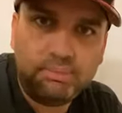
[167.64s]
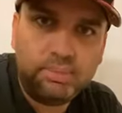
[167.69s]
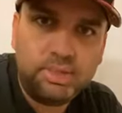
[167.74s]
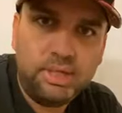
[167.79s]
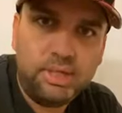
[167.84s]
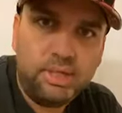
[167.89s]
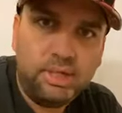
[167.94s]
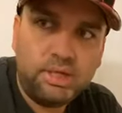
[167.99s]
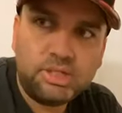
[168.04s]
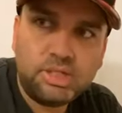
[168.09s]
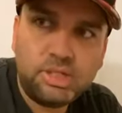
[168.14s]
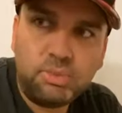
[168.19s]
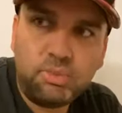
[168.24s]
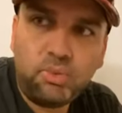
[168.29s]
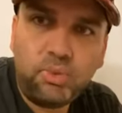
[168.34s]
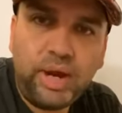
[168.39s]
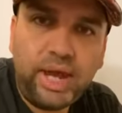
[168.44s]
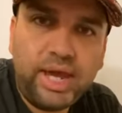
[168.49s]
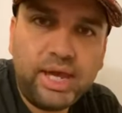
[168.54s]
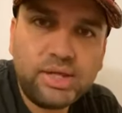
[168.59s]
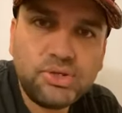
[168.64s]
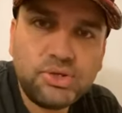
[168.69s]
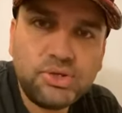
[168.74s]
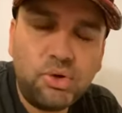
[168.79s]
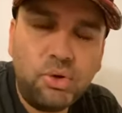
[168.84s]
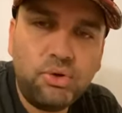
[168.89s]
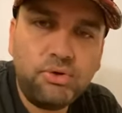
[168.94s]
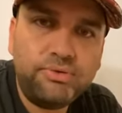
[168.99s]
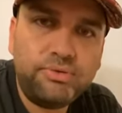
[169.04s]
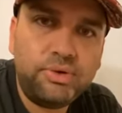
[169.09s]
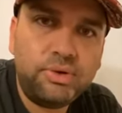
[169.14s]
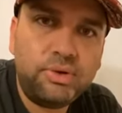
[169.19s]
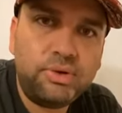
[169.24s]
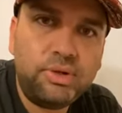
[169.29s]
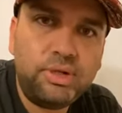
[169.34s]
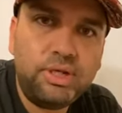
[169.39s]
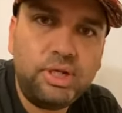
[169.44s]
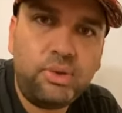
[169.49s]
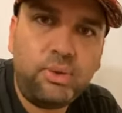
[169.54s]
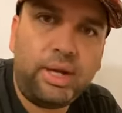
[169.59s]
some rags over,
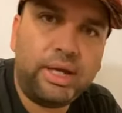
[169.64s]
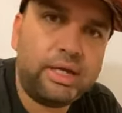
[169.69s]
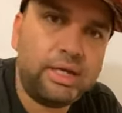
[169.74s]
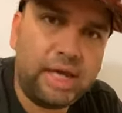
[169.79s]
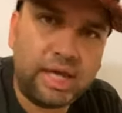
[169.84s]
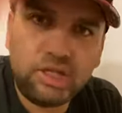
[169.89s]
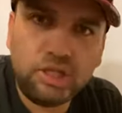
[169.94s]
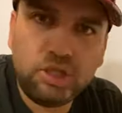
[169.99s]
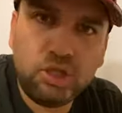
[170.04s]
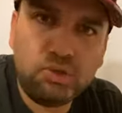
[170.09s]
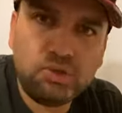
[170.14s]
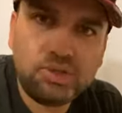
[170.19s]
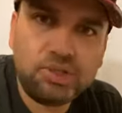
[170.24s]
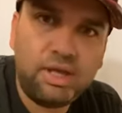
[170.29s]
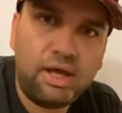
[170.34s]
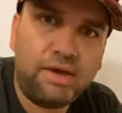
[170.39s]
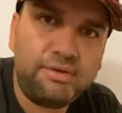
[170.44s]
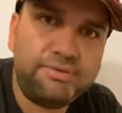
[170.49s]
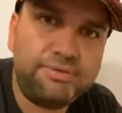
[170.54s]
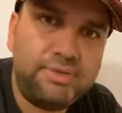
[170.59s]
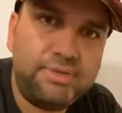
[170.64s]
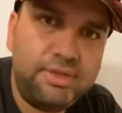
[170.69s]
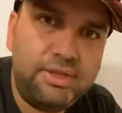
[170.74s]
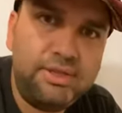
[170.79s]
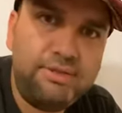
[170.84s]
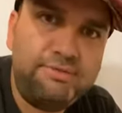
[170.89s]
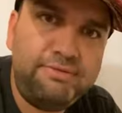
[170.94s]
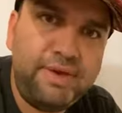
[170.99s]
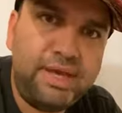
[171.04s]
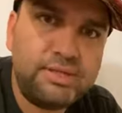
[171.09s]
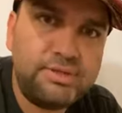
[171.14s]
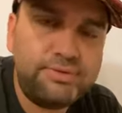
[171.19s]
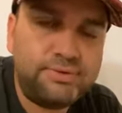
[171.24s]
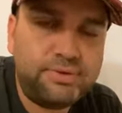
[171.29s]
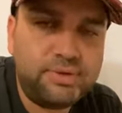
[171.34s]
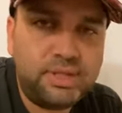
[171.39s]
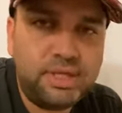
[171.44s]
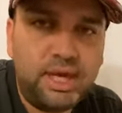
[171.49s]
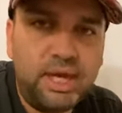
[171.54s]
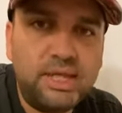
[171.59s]
I closed off the vent for
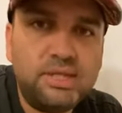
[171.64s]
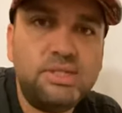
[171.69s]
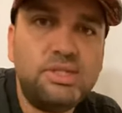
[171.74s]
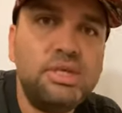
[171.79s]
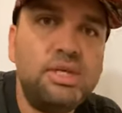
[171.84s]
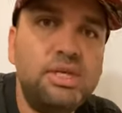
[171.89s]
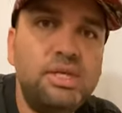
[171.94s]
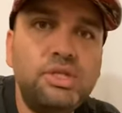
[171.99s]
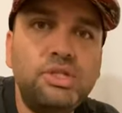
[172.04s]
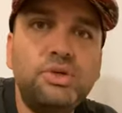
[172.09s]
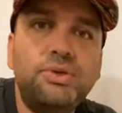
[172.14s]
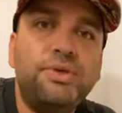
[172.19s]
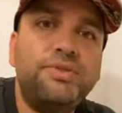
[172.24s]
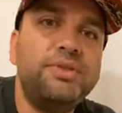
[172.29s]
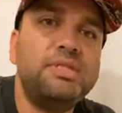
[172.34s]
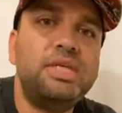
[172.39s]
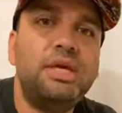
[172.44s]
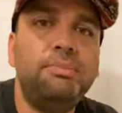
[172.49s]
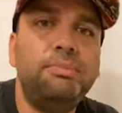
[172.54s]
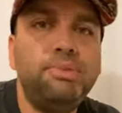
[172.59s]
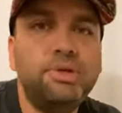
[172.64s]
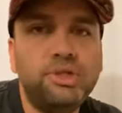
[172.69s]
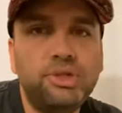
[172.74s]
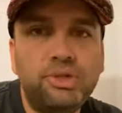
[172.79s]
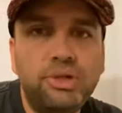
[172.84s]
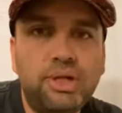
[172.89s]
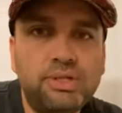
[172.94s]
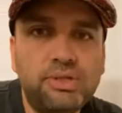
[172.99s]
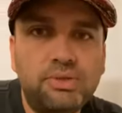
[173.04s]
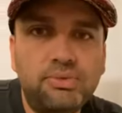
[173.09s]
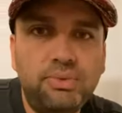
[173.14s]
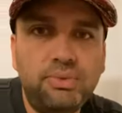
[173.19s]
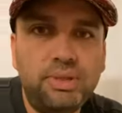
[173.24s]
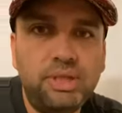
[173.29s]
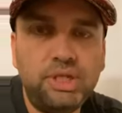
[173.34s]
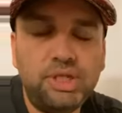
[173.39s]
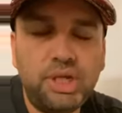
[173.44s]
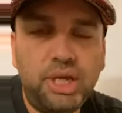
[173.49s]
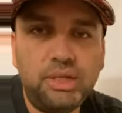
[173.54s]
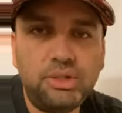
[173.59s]
the AC so that the temperature doesn't really
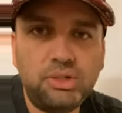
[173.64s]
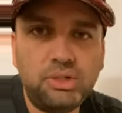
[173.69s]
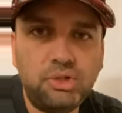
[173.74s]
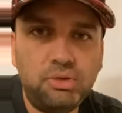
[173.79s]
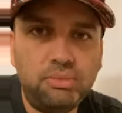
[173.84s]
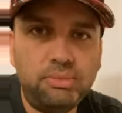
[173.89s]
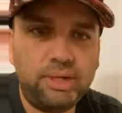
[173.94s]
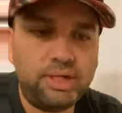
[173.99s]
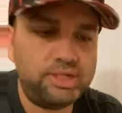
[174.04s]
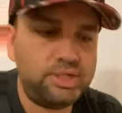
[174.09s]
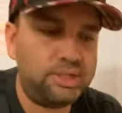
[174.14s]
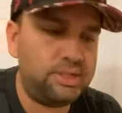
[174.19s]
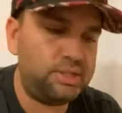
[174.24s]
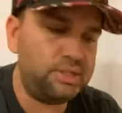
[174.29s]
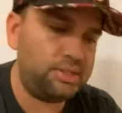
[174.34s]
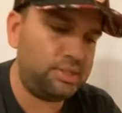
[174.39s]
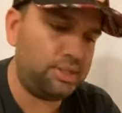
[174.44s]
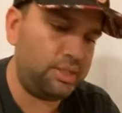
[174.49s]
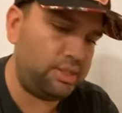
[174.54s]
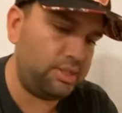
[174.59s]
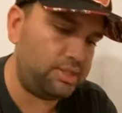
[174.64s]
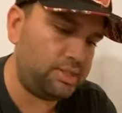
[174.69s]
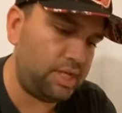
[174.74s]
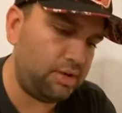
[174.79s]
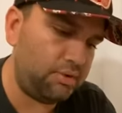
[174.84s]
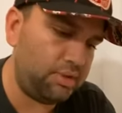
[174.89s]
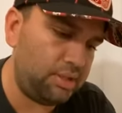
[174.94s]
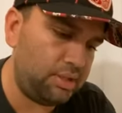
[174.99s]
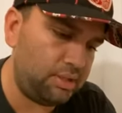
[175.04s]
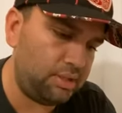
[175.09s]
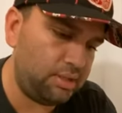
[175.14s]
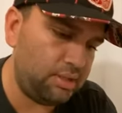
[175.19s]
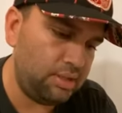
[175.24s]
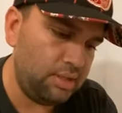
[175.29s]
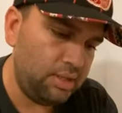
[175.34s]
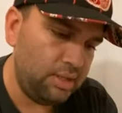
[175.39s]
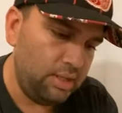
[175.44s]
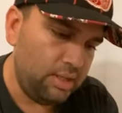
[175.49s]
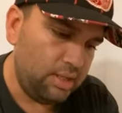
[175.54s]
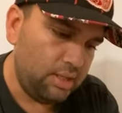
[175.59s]
change too much in this area.
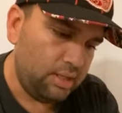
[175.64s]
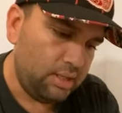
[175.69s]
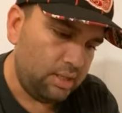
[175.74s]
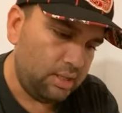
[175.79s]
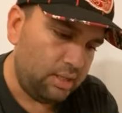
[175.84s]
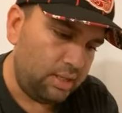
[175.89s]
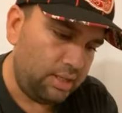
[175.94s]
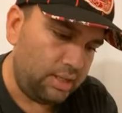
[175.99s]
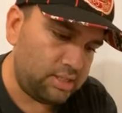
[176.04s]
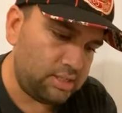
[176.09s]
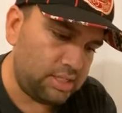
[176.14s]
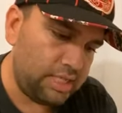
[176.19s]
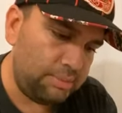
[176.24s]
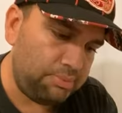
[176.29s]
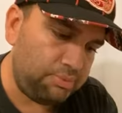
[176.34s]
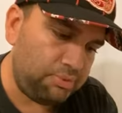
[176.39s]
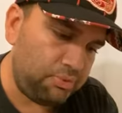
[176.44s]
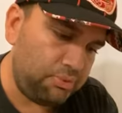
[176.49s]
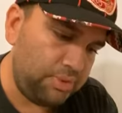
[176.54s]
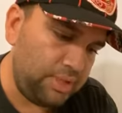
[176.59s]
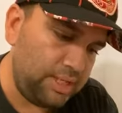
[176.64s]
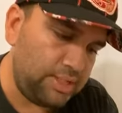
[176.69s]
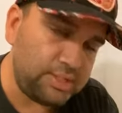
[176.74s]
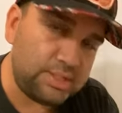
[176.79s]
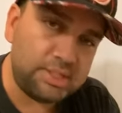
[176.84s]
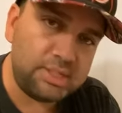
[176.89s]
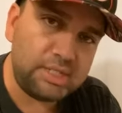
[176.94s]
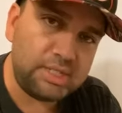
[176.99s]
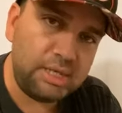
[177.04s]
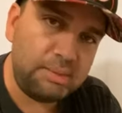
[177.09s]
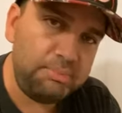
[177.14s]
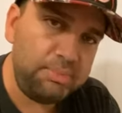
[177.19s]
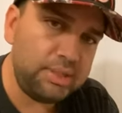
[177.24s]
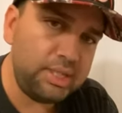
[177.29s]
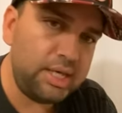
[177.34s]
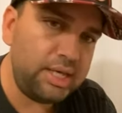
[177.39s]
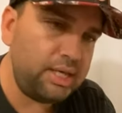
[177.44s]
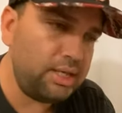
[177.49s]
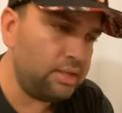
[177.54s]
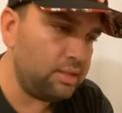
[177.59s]
Step 3 is
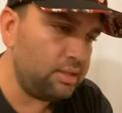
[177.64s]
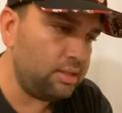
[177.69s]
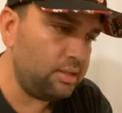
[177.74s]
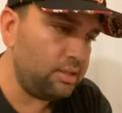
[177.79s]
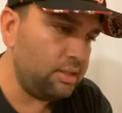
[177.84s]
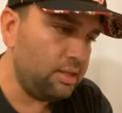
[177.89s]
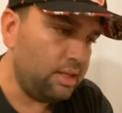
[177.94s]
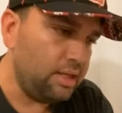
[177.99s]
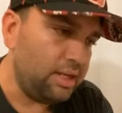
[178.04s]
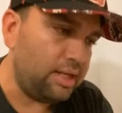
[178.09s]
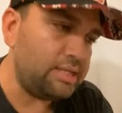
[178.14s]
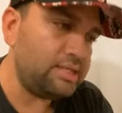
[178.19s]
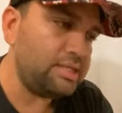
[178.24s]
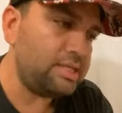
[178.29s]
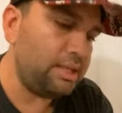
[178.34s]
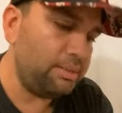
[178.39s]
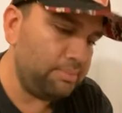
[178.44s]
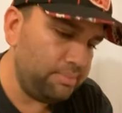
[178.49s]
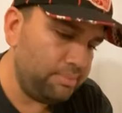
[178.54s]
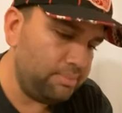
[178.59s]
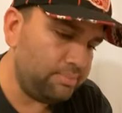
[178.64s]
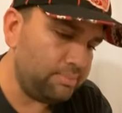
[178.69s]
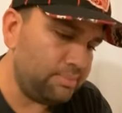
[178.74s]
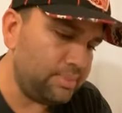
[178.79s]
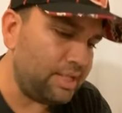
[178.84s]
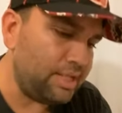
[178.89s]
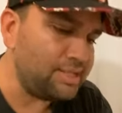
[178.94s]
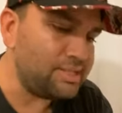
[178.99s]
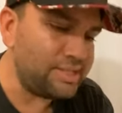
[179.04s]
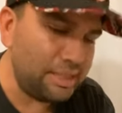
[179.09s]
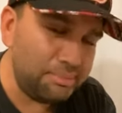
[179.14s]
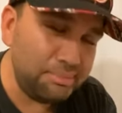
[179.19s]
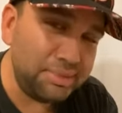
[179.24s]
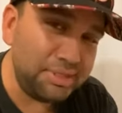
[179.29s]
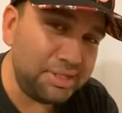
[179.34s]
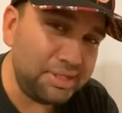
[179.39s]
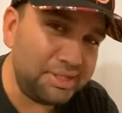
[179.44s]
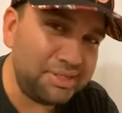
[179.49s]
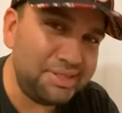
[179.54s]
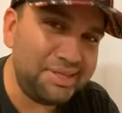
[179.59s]
assembling
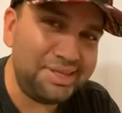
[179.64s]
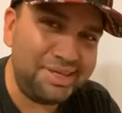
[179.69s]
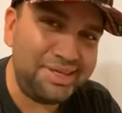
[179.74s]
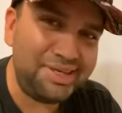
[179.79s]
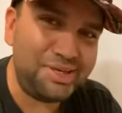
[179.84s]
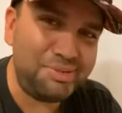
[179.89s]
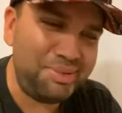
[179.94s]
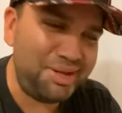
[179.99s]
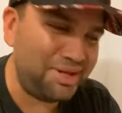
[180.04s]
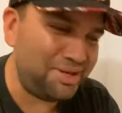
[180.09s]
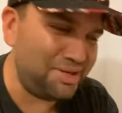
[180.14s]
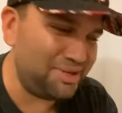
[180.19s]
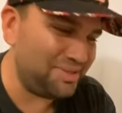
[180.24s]
the incubator,